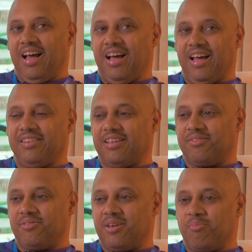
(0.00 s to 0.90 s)
I think
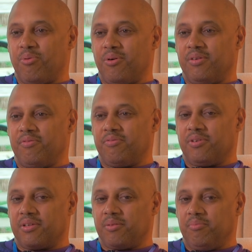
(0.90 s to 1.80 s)
it's very important
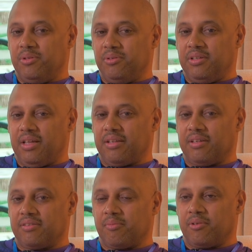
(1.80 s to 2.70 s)
for the community. I
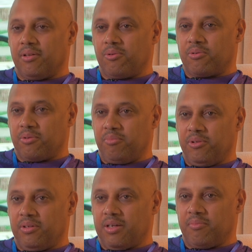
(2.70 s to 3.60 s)
think some of the local
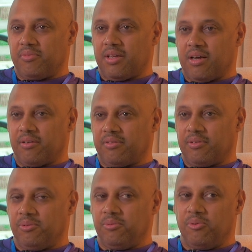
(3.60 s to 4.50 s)
community comes out
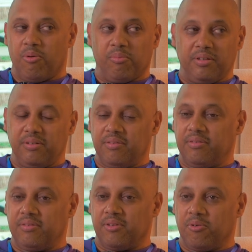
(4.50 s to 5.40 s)
who normally
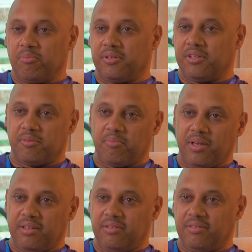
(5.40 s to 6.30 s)
don't
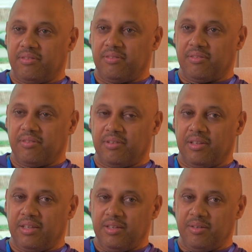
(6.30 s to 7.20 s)
participate in
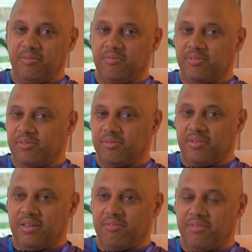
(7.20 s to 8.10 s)
Lee
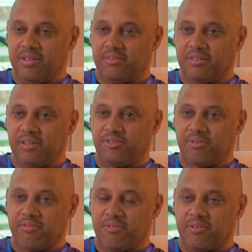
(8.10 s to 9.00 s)

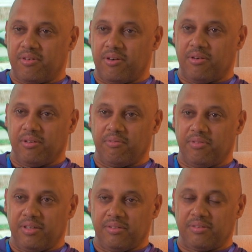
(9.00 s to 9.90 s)
Stratford Hall
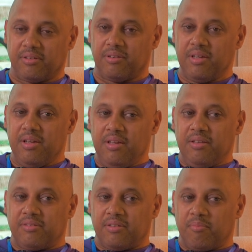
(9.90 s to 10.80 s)
events. So
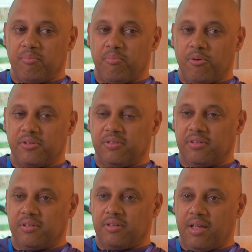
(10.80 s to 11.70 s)
some portions
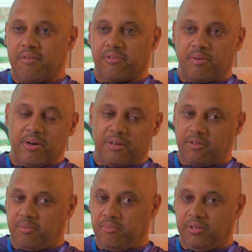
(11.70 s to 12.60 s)
of the African American
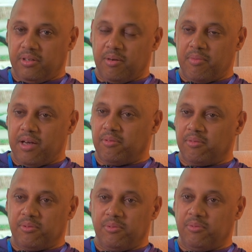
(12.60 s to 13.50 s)
community come out
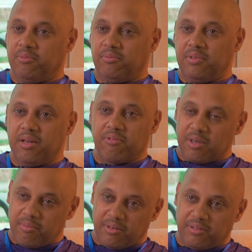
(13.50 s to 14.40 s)
who never
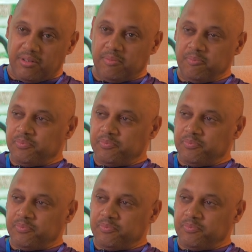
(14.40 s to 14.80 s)
come out here.